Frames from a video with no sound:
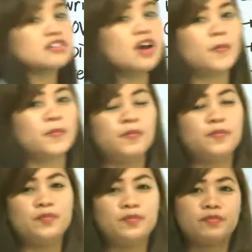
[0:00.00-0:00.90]
things up.
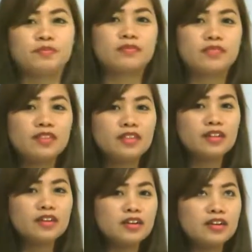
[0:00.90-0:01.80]

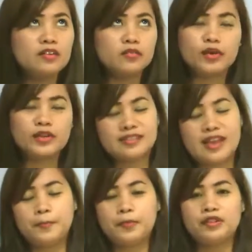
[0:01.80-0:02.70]
For
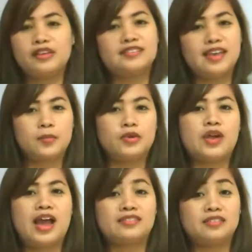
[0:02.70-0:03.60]
example, the
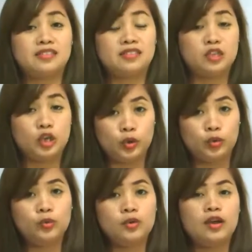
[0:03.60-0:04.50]
examiner asks
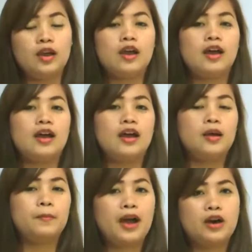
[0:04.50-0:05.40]
you
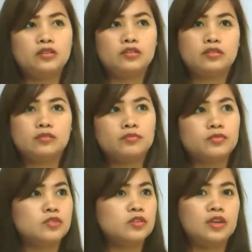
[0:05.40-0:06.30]
about
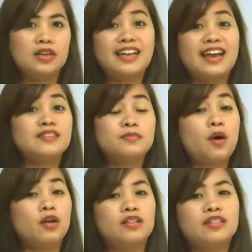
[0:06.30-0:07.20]
a dance
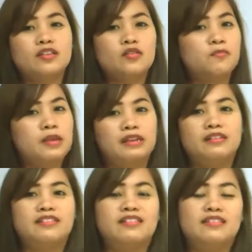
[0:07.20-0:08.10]
ball that you've
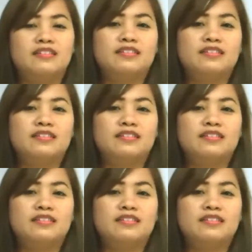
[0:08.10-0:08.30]
been,